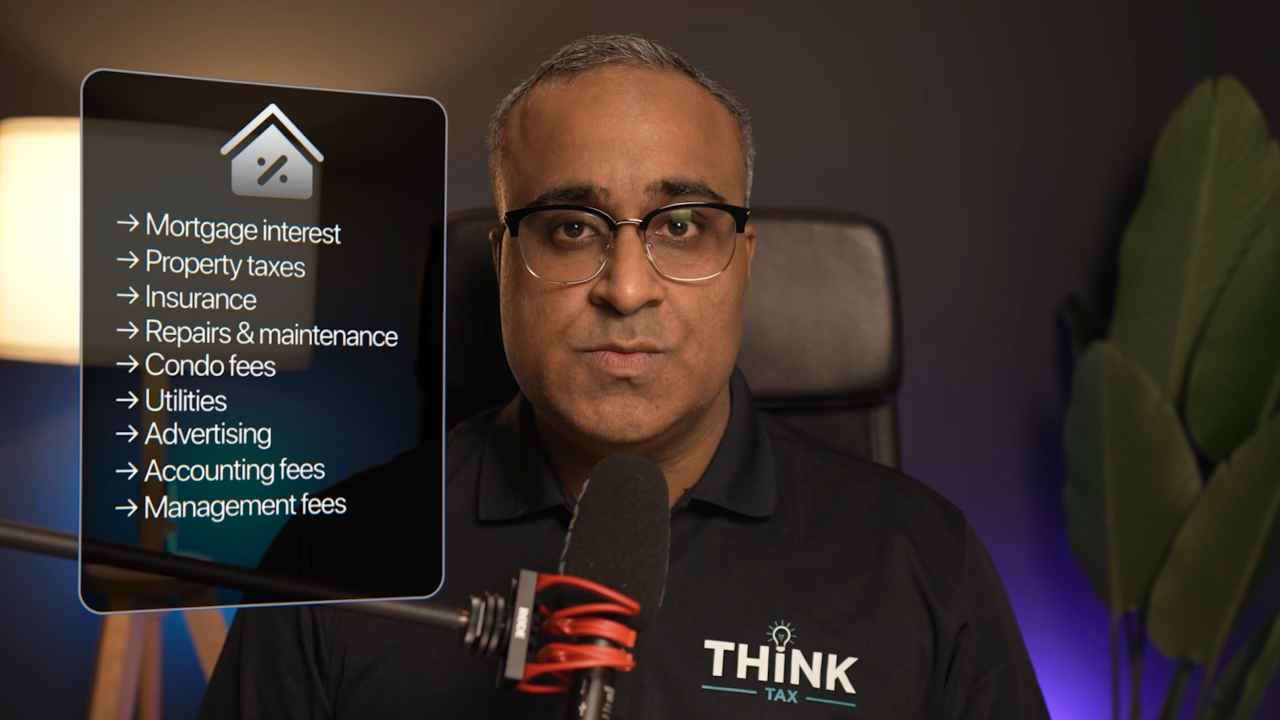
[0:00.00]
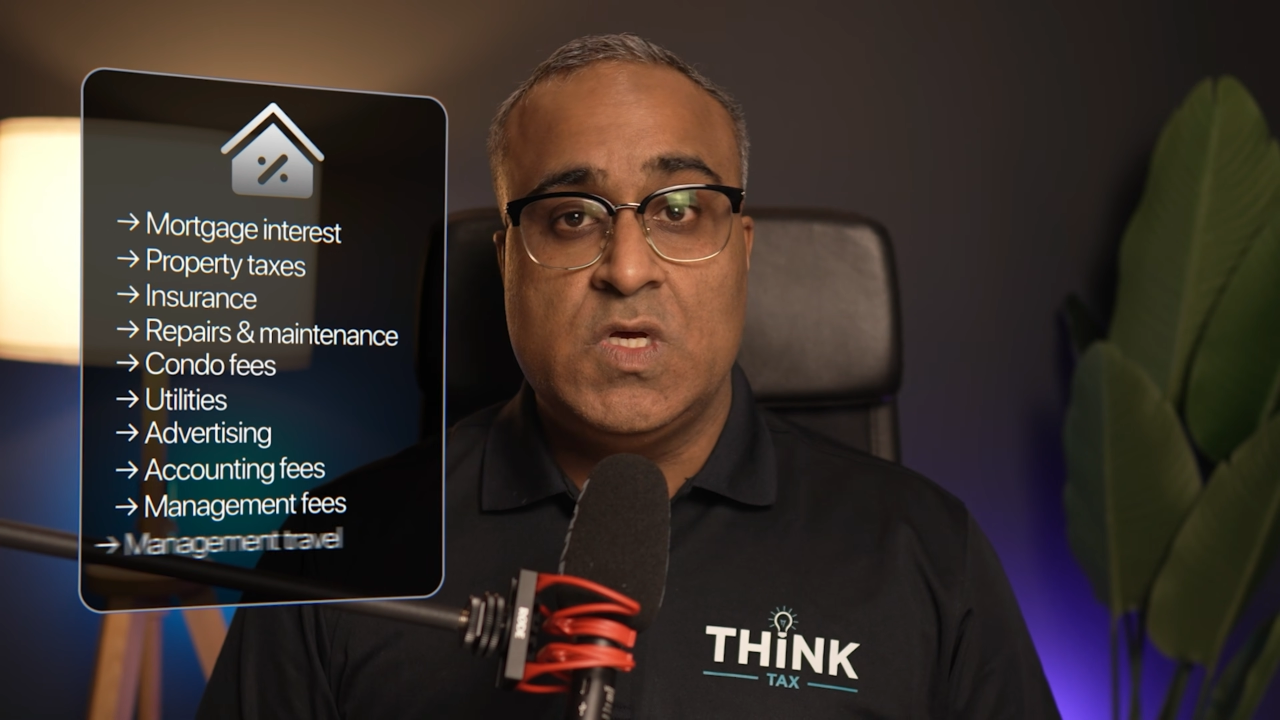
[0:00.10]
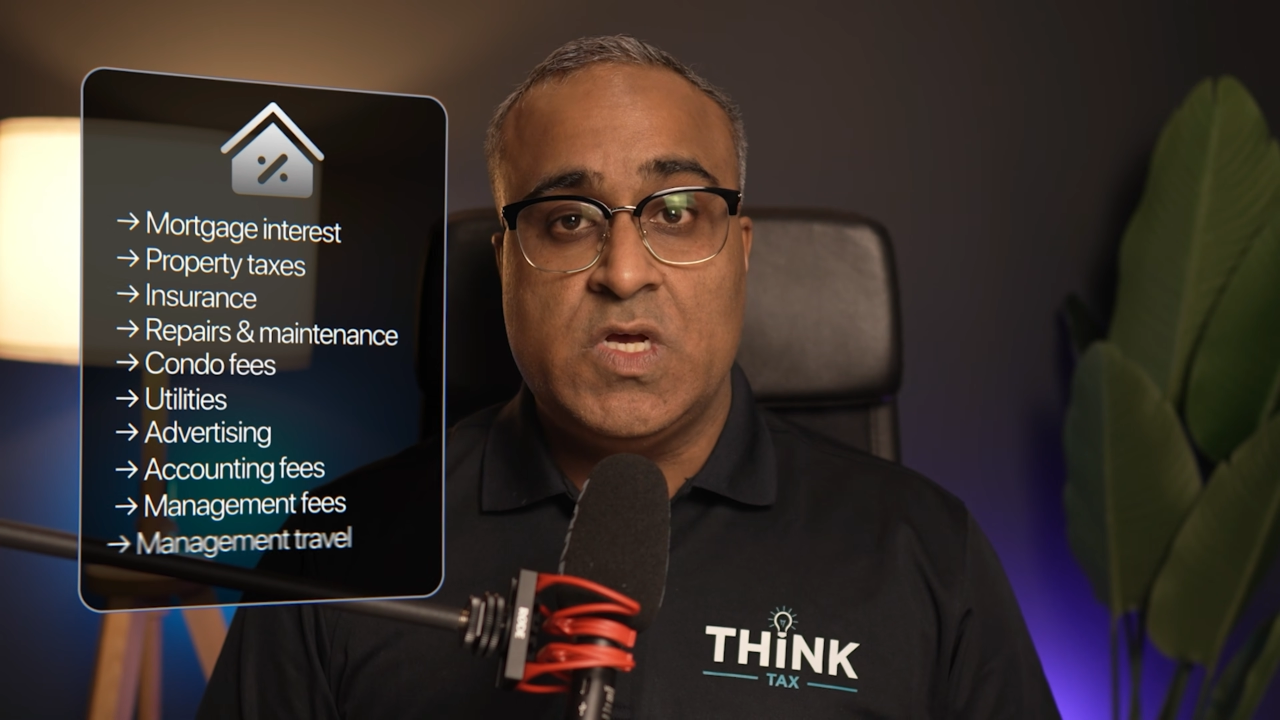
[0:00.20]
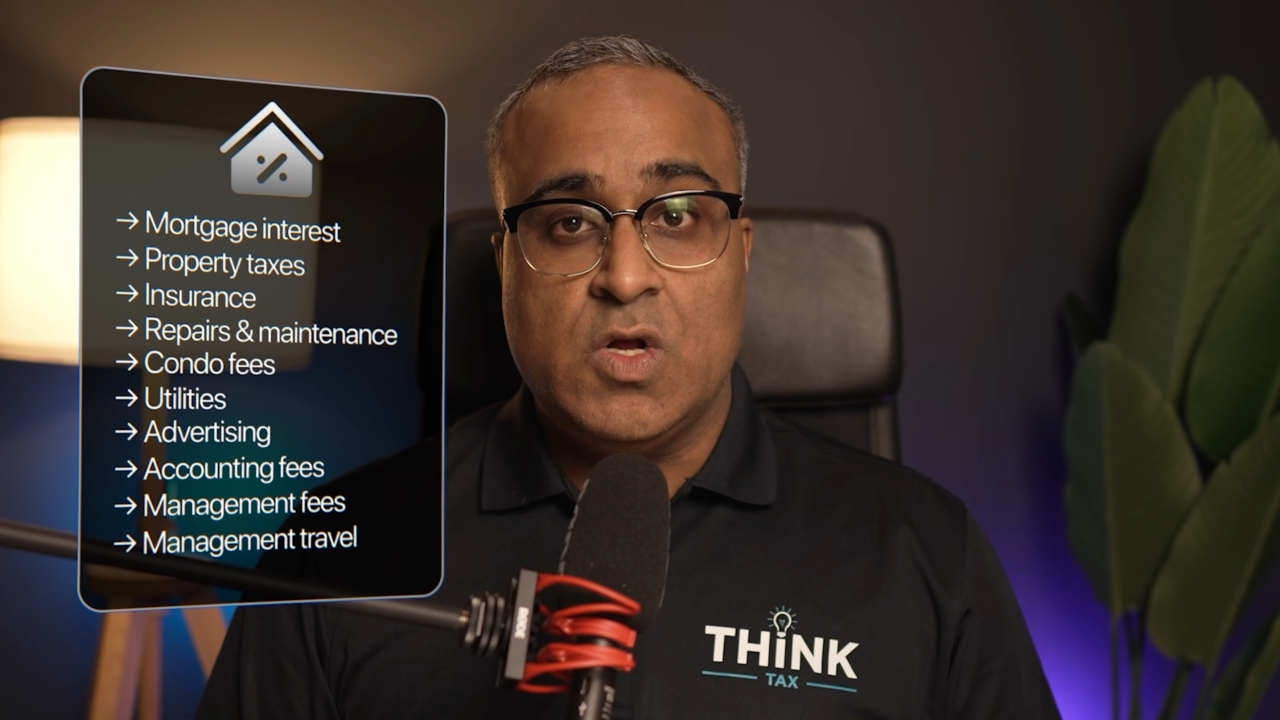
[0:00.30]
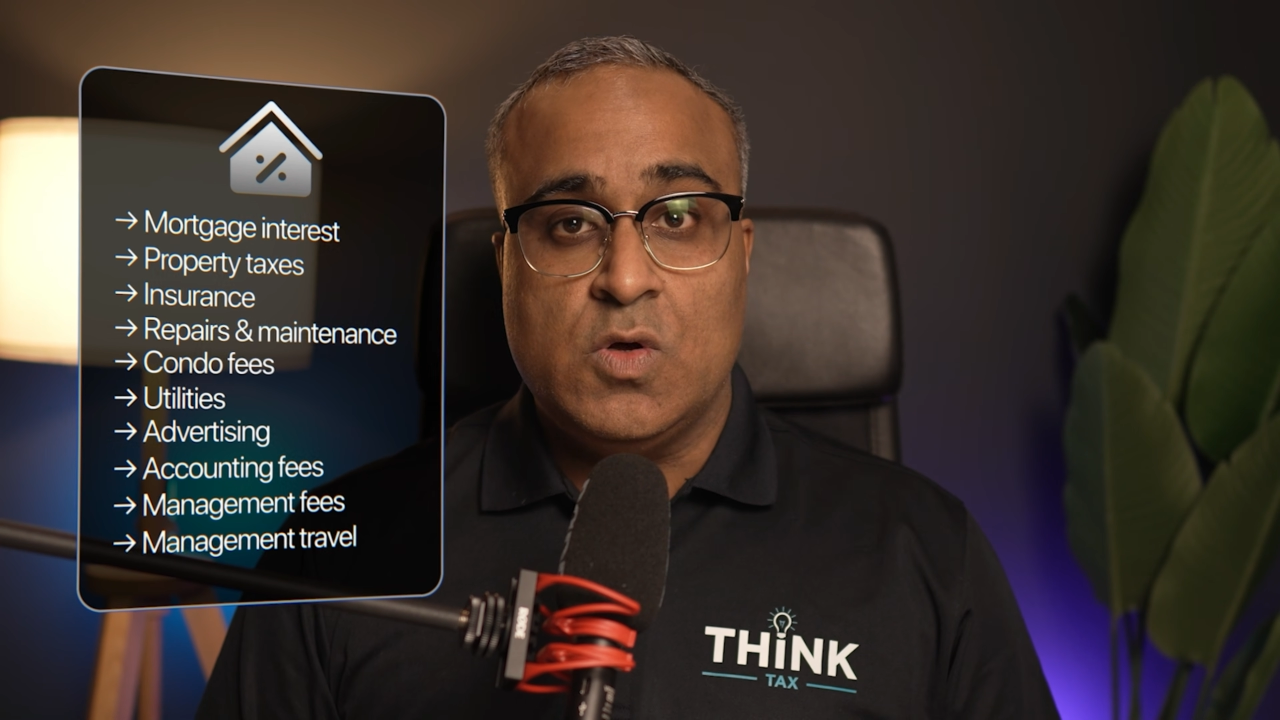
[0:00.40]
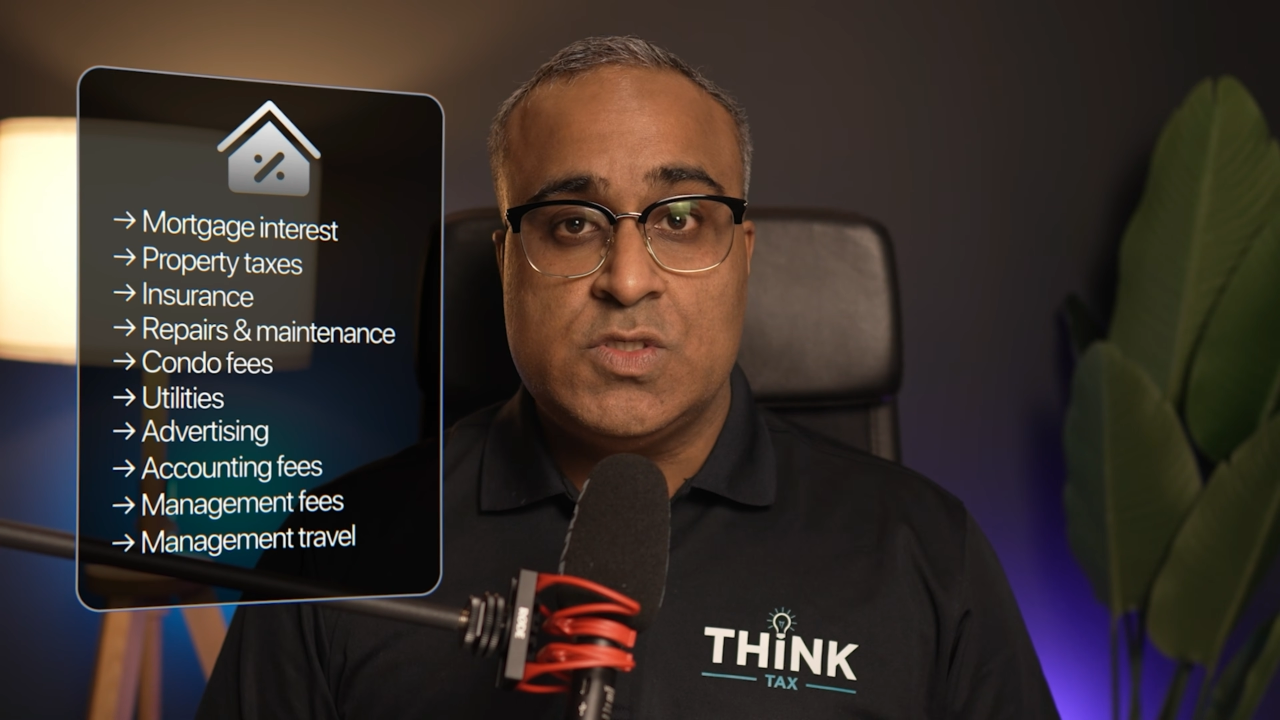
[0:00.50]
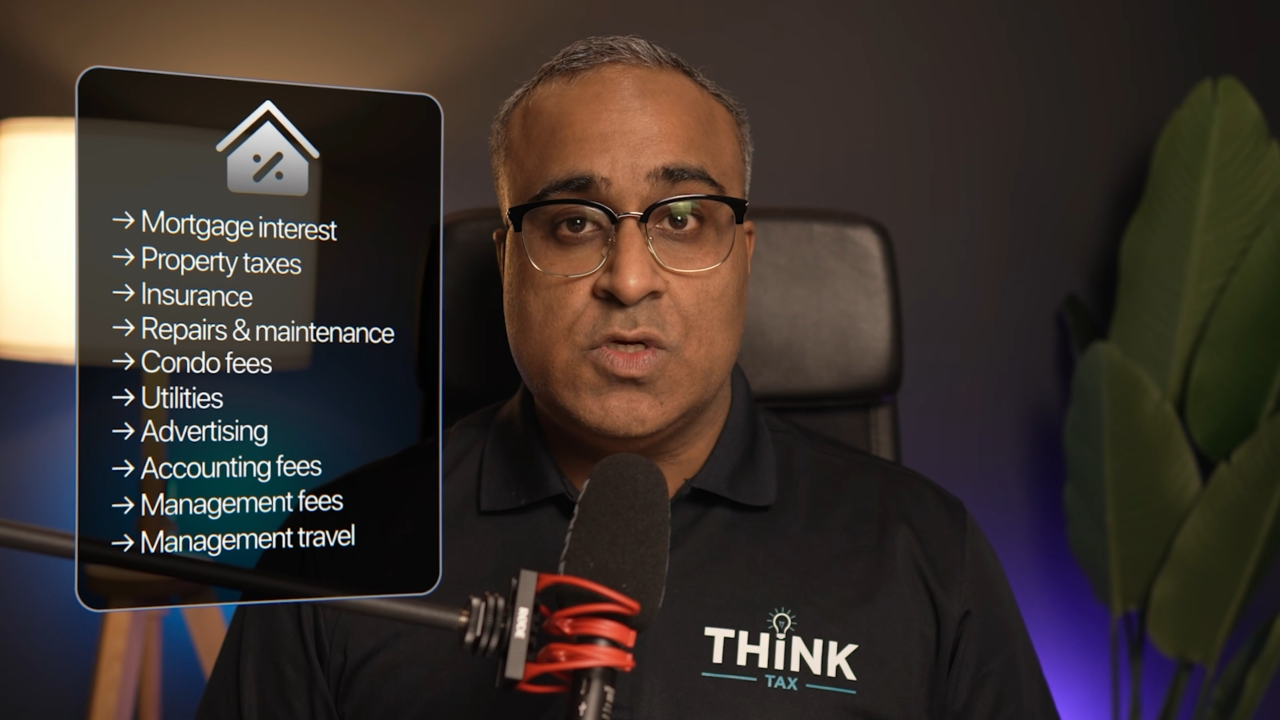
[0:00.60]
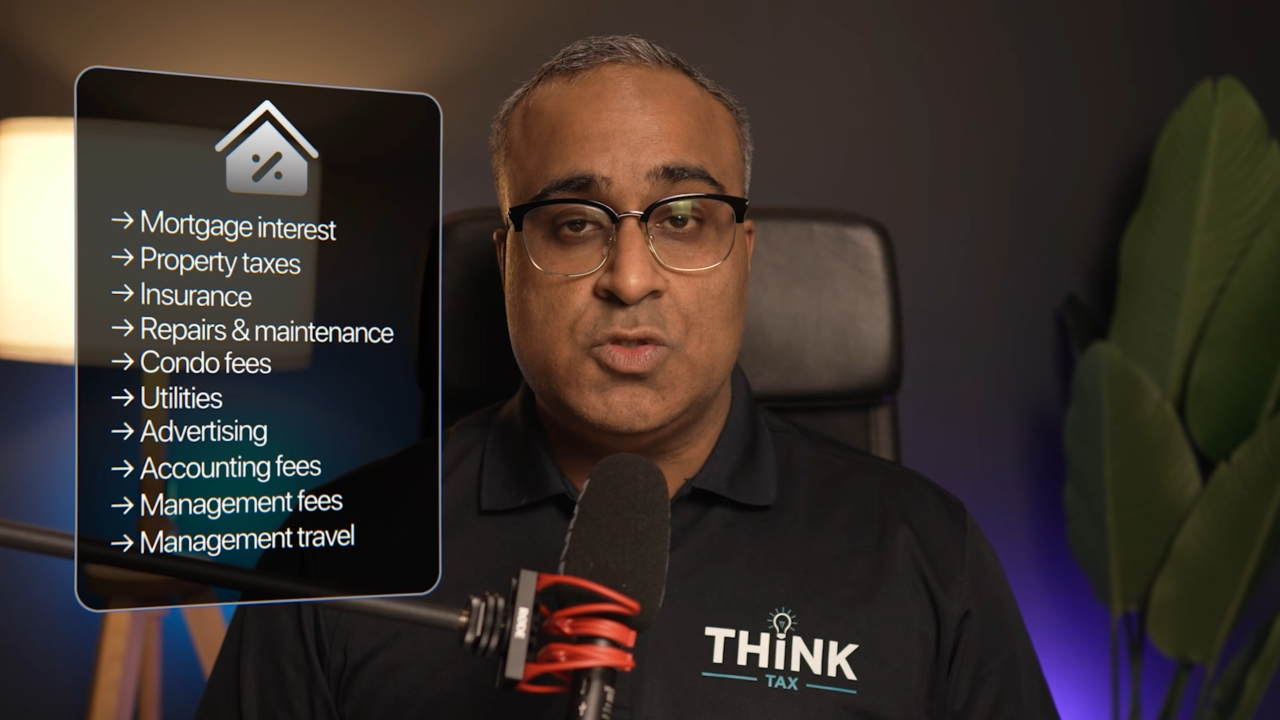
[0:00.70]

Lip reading: You could also